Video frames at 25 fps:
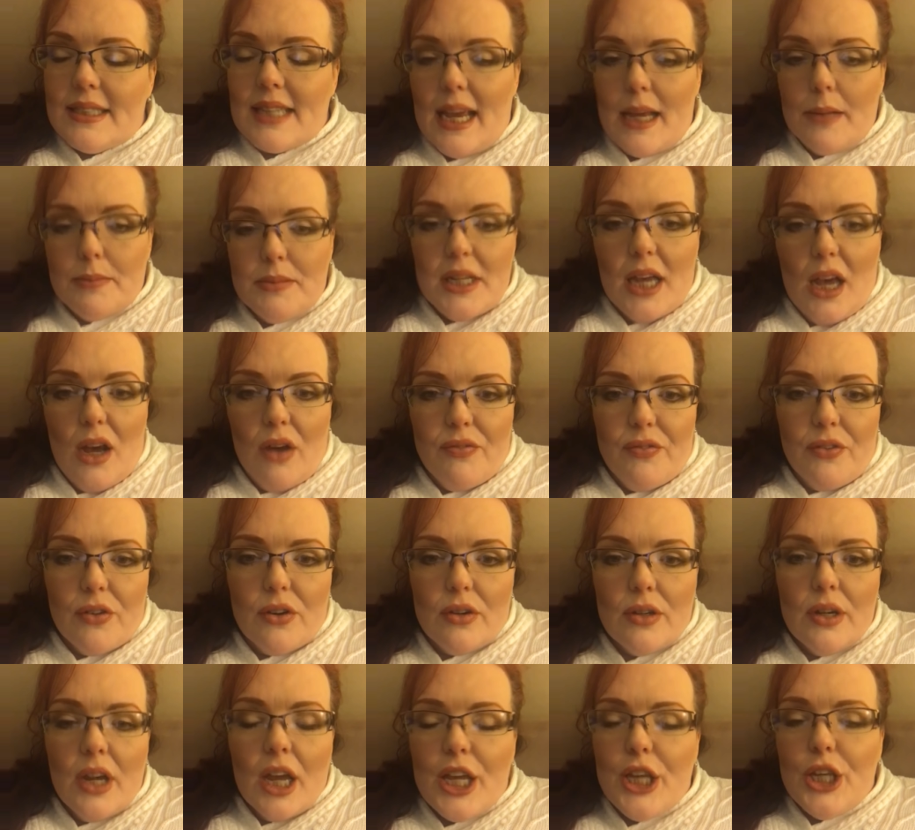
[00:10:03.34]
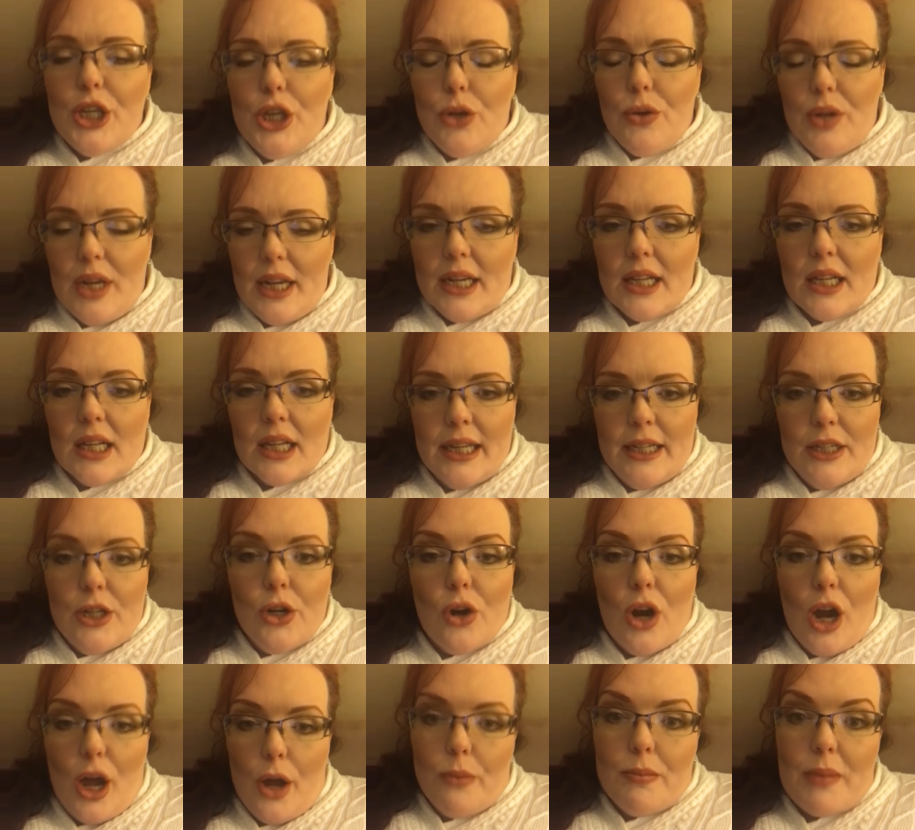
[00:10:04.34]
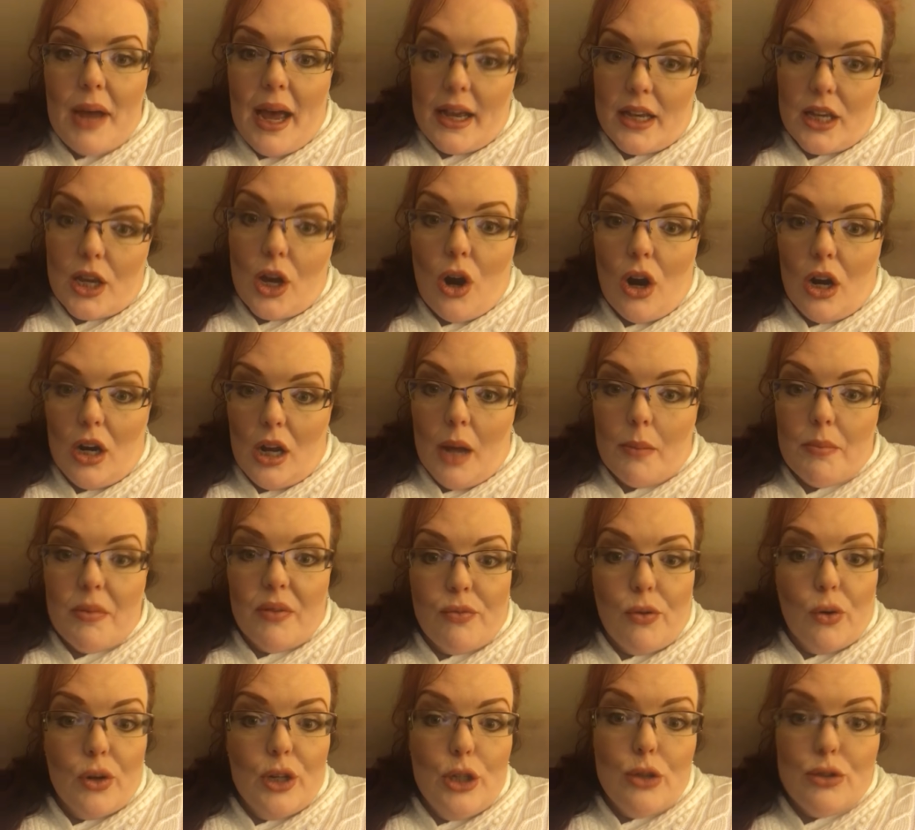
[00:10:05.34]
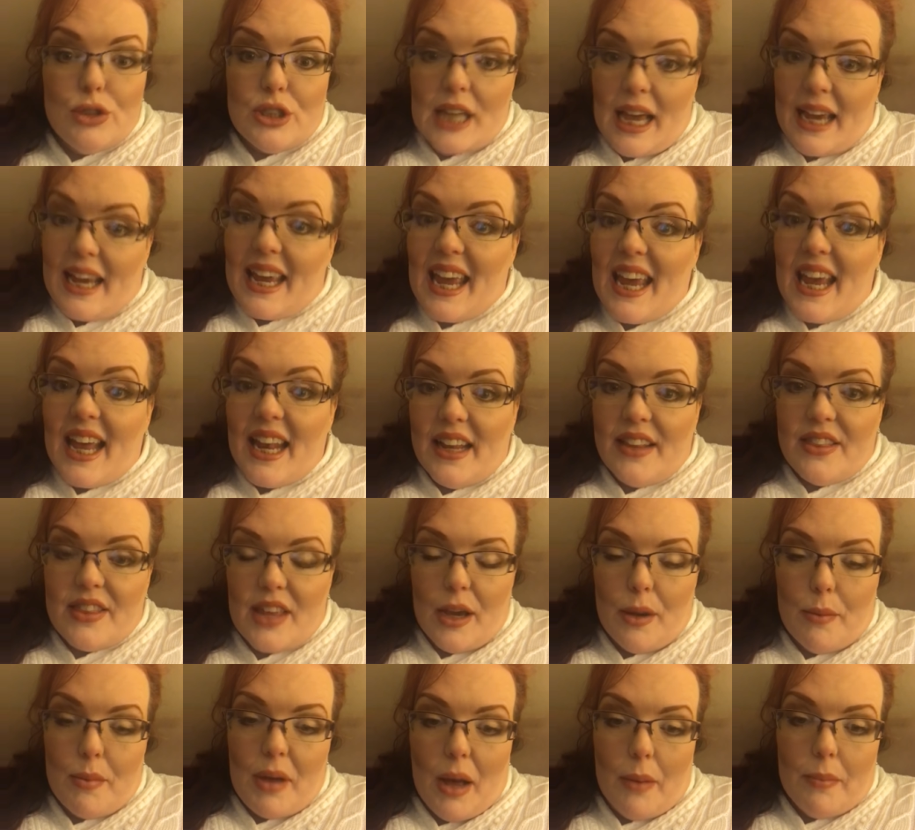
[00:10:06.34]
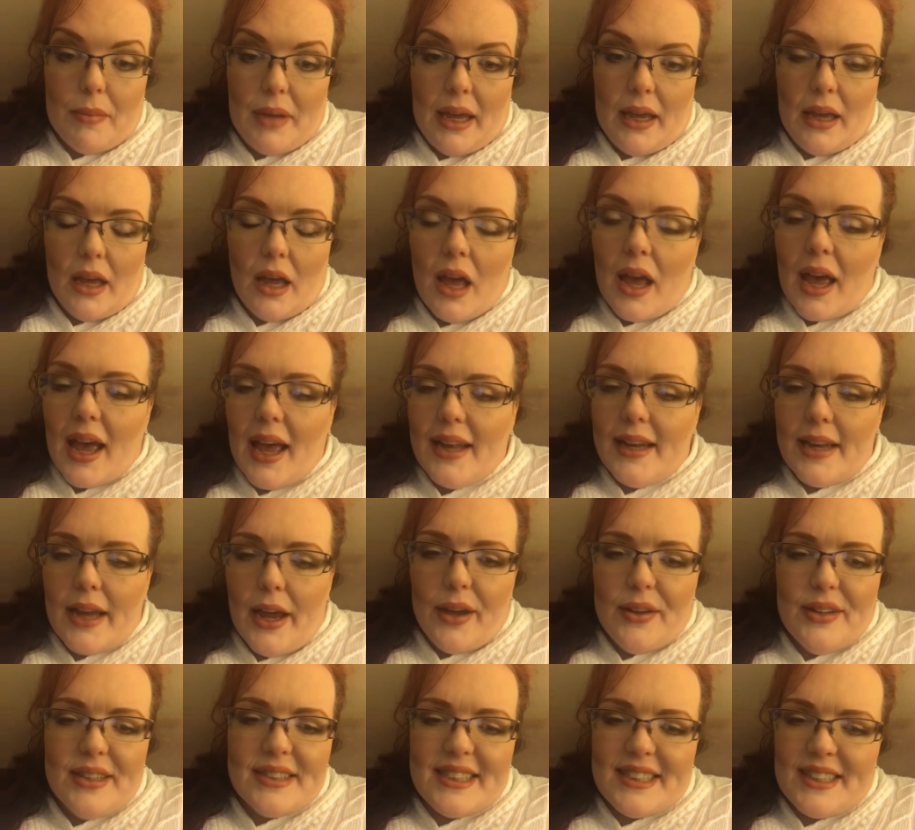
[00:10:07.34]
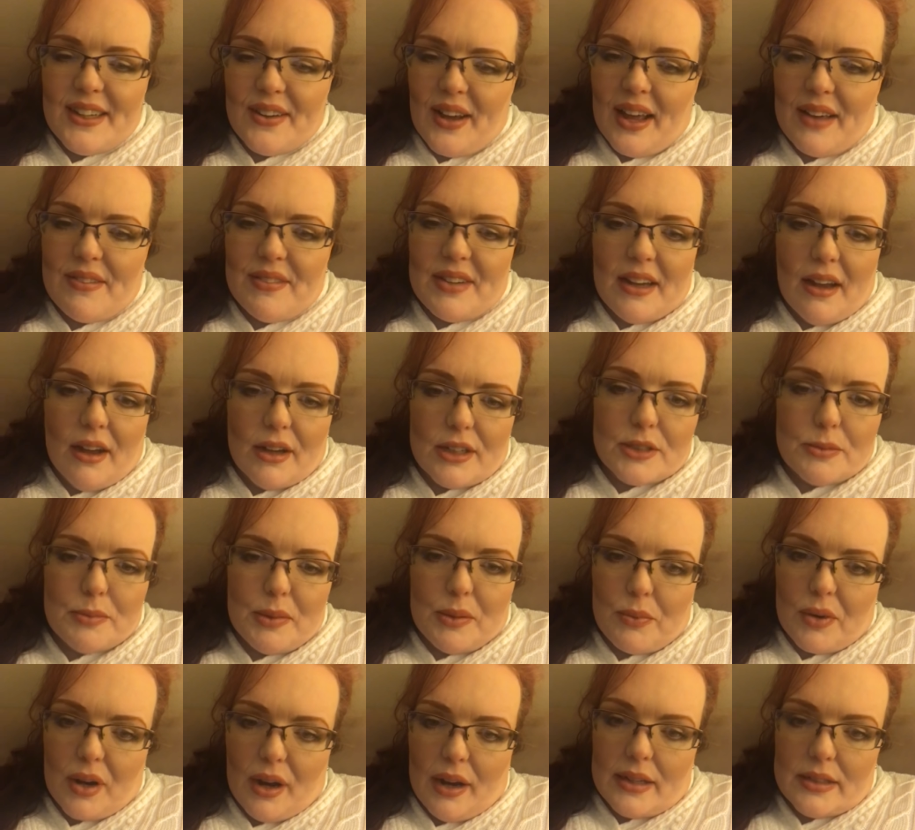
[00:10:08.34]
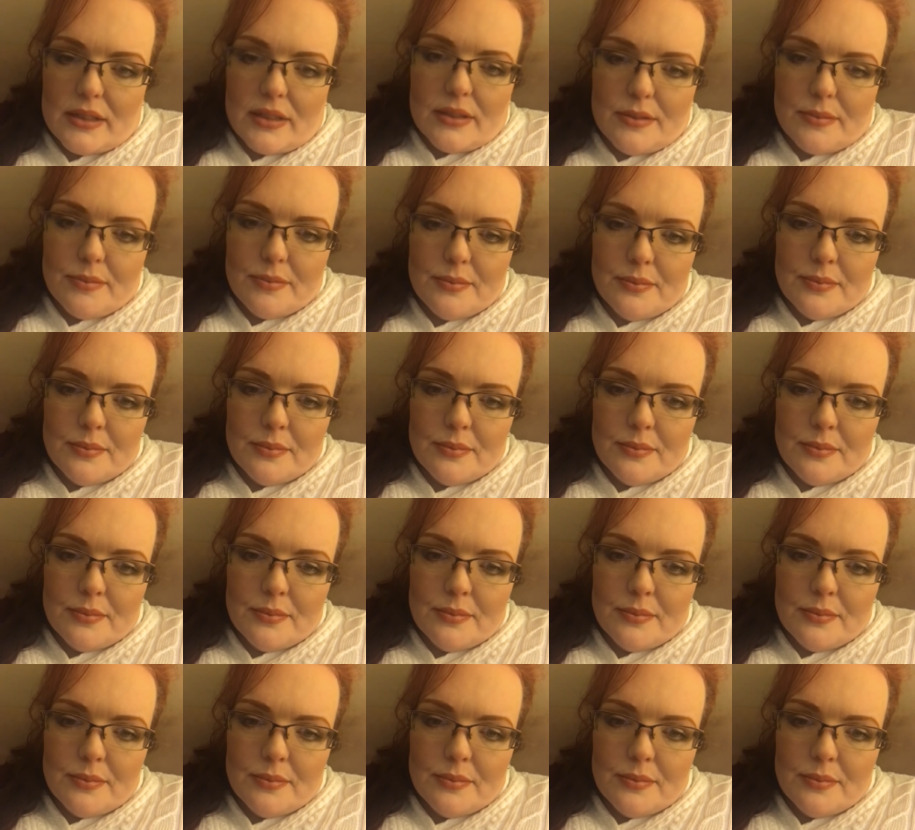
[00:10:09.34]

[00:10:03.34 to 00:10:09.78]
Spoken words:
Sam Telfer, you need to clean your own backyard up before you say anything about me. And no, you still haven't doxed me right.